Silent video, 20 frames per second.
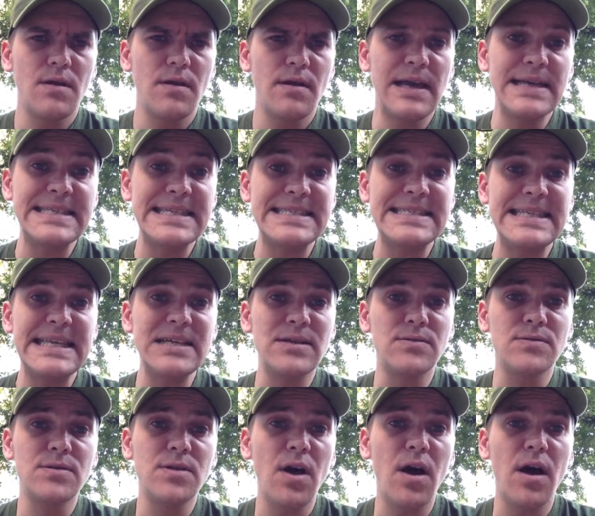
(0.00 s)
it's still
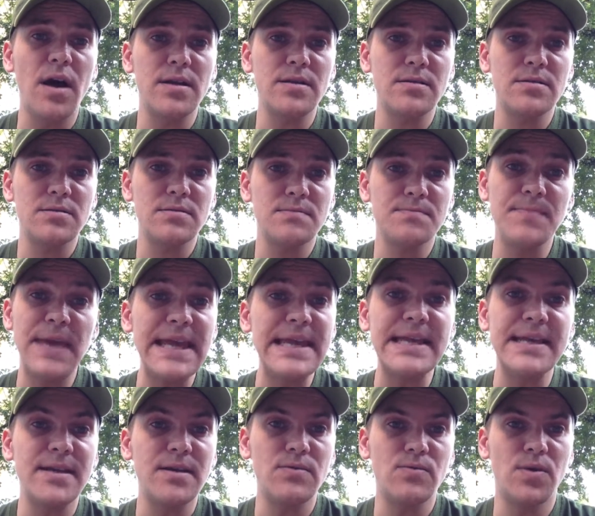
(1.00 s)
not
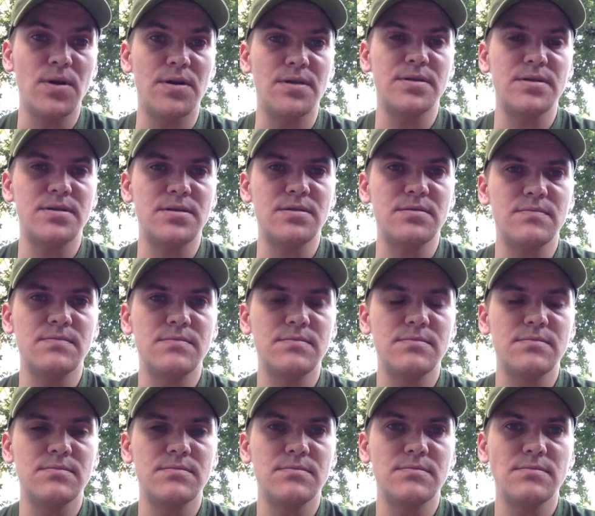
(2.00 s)
making it worse.
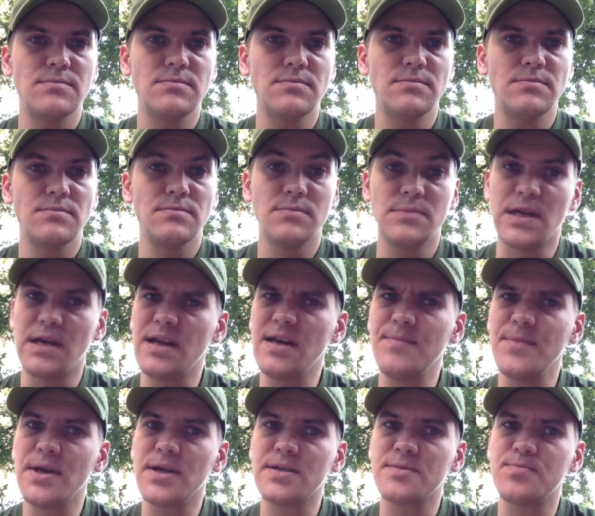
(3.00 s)
Now, let
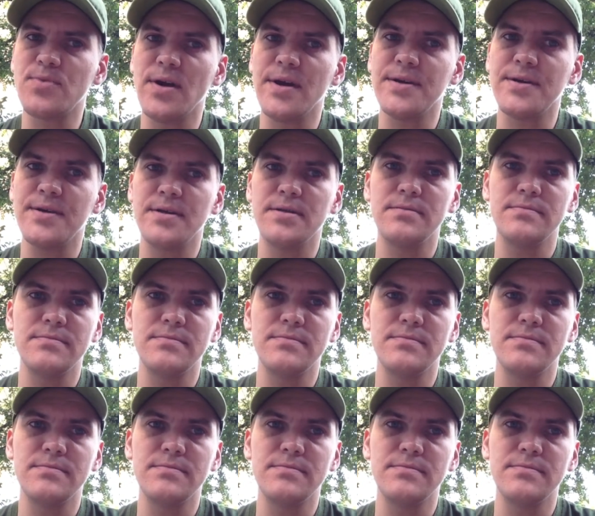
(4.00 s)
me explain here.